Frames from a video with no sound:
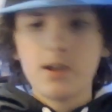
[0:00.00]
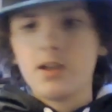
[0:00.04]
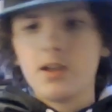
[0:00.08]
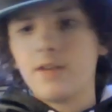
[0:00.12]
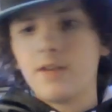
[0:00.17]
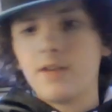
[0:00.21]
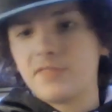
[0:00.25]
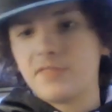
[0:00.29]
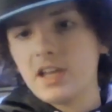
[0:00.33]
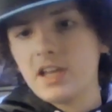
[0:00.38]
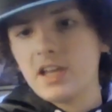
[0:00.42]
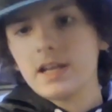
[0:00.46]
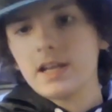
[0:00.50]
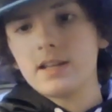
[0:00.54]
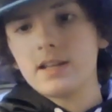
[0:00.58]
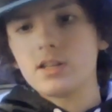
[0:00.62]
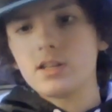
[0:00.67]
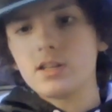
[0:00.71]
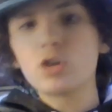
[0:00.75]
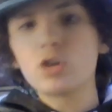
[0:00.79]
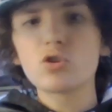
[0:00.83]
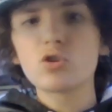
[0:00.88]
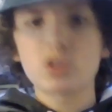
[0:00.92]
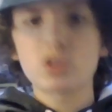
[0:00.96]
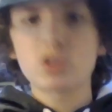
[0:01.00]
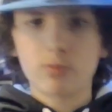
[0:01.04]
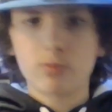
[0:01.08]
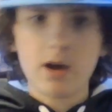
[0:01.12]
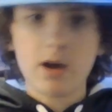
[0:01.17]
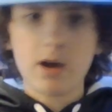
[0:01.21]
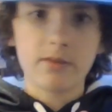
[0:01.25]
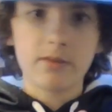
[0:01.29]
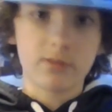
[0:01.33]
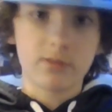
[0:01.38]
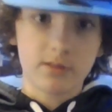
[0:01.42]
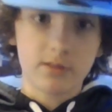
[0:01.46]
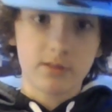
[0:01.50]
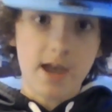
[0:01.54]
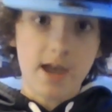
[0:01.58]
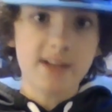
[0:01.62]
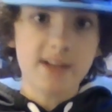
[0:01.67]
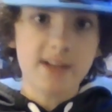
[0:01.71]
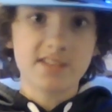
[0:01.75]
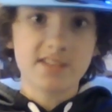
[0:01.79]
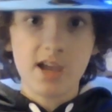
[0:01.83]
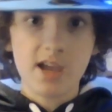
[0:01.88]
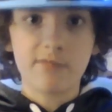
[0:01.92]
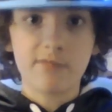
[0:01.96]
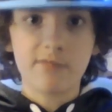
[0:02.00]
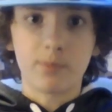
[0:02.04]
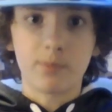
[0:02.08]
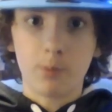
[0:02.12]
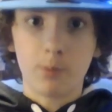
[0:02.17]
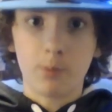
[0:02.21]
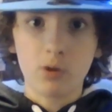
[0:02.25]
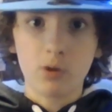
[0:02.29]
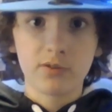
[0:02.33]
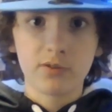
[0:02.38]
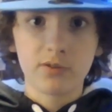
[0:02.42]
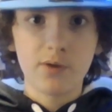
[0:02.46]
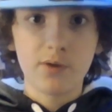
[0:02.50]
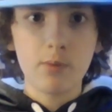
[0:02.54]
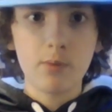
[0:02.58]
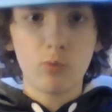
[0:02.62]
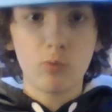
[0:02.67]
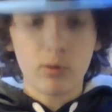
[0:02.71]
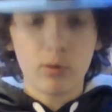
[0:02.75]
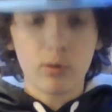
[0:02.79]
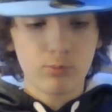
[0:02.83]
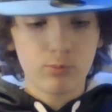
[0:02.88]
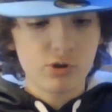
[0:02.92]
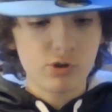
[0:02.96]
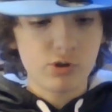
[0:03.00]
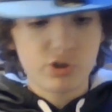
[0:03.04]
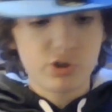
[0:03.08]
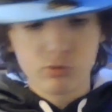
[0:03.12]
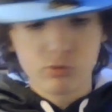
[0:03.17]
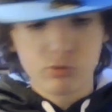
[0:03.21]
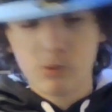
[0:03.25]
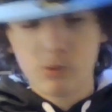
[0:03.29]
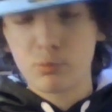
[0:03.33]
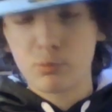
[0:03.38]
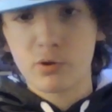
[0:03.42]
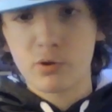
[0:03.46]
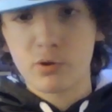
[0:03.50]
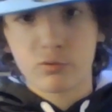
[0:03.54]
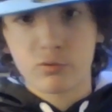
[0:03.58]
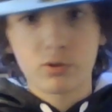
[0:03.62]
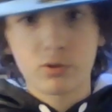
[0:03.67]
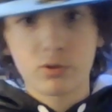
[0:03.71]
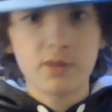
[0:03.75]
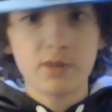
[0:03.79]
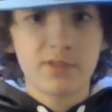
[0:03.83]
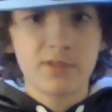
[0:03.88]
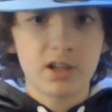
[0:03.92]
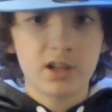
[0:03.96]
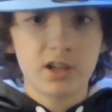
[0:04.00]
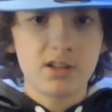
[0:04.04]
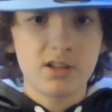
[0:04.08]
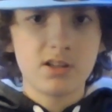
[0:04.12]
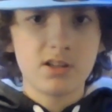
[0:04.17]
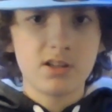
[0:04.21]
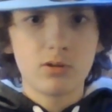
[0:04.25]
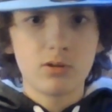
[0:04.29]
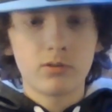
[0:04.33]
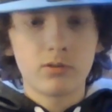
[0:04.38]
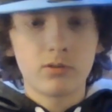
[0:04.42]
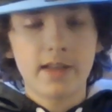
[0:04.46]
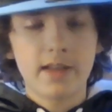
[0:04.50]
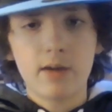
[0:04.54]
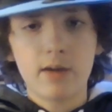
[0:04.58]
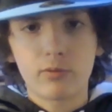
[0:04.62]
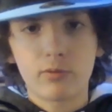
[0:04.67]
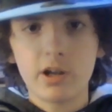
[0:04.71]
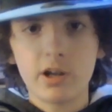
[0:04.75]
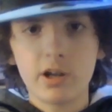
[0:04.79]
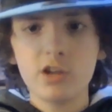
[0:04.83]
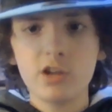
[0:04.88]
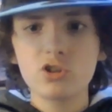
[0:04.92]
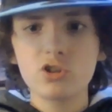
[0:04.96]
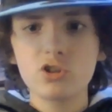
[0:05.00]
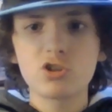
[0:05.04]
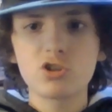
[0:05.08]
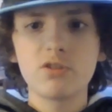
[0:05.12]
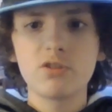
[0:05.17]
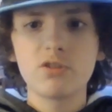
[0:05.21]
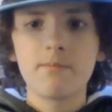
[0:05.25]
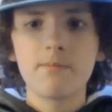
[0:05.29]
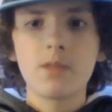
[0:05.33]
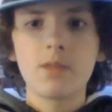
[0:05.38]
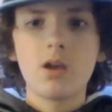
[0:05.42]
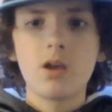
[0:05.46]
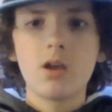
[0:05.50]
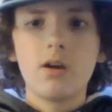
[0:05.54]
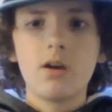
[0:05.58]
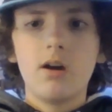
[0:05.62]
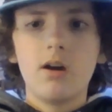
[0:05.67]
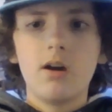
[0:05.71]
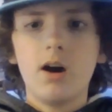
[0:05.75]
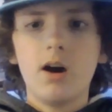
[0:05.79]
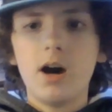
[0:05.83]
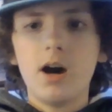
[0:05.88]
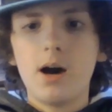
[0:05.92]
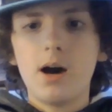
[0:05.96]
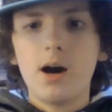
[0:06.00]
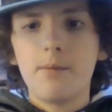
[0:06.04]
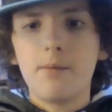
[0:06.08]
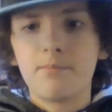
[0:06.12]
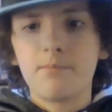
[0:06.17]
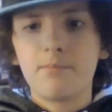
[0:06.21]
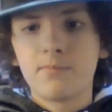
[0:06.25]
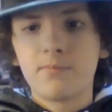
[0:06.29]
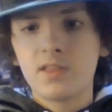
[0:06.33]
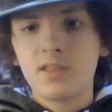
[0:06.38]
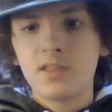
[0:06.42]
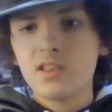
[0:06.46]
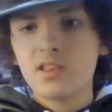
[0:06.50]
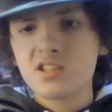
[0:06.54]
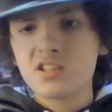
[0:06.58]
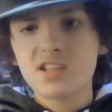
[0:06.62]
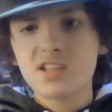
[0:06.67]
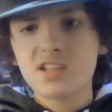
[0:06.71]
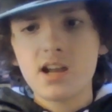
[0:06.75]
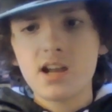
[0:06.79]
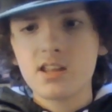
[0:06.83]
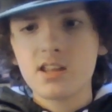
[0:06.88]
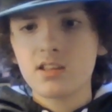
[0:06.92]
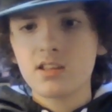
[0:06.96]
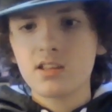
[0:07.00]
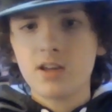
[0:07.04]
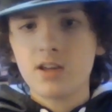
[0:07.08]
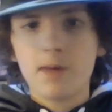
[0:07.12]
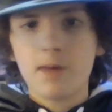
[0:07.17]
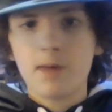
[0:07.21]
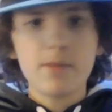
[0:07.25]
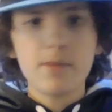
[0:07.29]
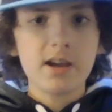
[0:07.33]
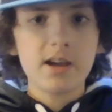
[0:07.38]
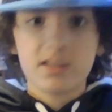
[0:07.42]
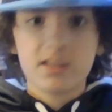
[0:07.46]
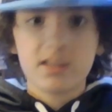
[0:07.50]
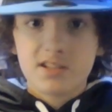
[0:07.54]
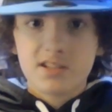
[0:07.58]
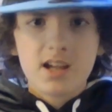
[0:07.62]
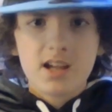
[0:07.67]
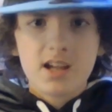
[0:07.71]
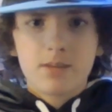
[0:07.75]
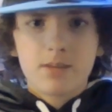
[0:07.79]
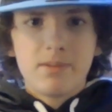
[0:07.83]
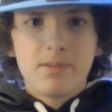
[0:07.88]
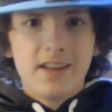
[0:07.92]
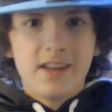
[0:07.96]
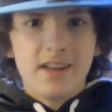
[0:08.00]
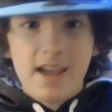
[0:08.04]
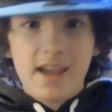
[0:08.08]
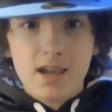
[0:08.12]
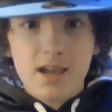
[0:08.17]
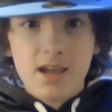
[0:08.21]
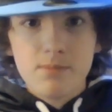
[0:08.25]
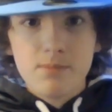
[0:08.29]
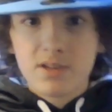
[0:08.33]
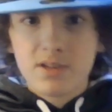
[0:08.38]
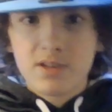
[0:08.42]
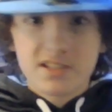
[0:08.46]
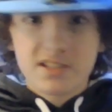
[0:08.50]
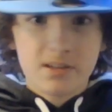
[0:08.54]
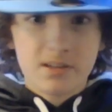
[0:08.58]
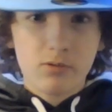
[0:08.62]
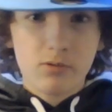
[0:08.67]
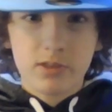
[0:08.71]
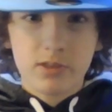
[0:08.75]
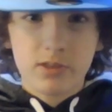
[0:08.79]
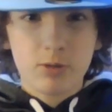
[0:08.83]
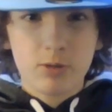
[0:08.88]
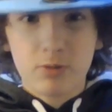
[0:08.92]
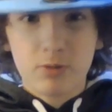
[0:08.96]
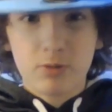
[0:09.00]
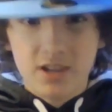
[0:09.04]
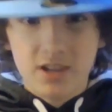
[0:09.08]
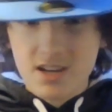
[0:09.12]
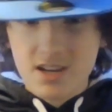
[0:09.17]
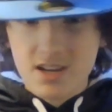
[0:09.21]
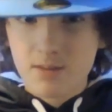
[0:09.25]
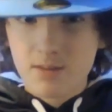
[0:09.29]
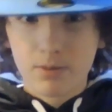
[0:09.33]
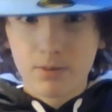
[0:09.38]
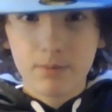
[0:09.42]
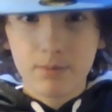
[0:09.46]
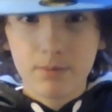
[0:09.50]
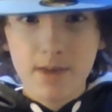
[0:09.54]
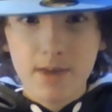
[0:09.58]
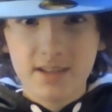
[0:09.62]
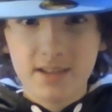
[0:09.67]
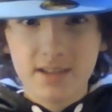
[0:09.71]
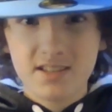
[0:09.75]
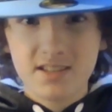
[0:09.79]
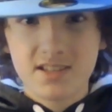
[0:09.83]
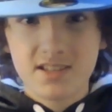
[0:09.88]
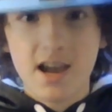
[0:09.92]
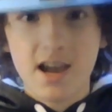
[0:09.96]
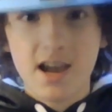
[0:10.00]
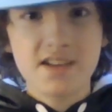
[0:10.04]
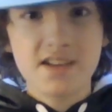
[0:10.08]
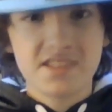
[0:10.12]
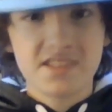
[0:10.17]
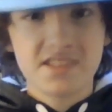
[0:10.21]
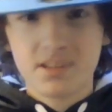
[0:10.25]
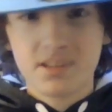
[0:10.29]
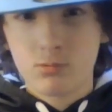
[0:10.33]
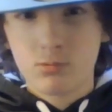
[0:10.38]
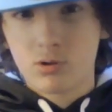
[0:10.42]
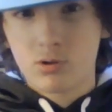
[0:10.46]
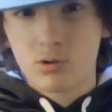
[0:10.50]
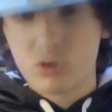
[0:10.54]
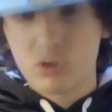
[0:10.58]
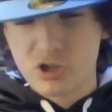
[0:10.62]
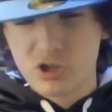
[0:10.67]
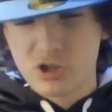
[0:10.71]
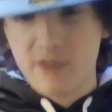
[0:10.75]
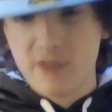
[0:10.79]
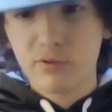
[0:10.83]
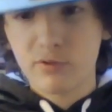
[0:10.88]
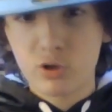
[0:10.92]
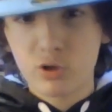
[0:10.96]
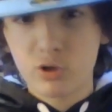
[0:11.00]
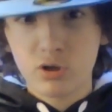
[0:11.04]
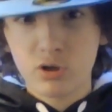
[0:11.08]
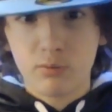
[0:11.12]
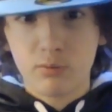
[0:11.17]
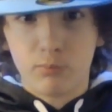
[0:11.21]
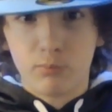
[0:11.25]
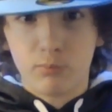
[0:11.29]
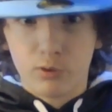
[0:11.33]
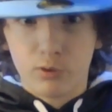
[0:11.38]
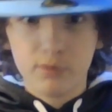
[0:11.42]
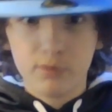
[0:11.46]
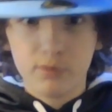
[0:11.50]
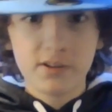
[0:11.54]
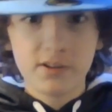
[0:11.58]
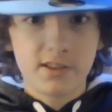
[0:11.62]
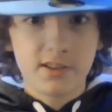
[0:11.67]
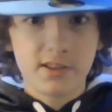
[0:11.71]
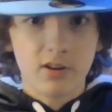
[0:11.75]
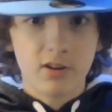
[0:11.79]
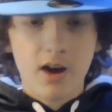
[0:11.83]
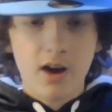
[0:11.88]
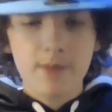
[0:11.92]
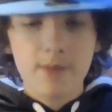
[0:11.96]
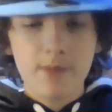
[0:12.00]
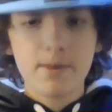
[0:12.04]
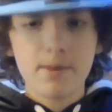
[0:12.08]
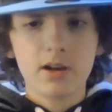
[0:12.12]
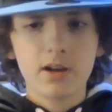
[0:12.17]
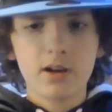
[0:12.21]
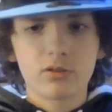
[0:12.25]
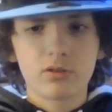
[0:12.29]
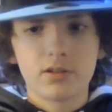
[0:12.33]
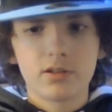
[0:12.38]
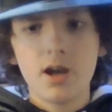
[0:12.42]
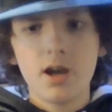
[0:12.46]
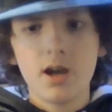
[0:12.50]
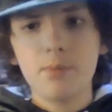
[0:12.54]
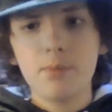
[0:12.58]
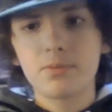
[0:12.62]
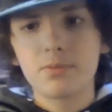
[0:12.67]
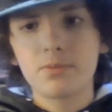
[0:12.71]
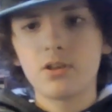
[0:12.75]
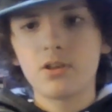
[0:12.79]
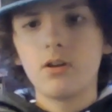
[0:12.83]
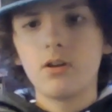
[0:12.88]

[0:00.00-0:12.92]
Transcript: If they get deals around that type for both of them, 1.2, 1.3, if they get a deal in that range, then this signing, it's not going to be an A because I don't think we need to bring back these guys. I think we definitely could have improved at the linebacker depth.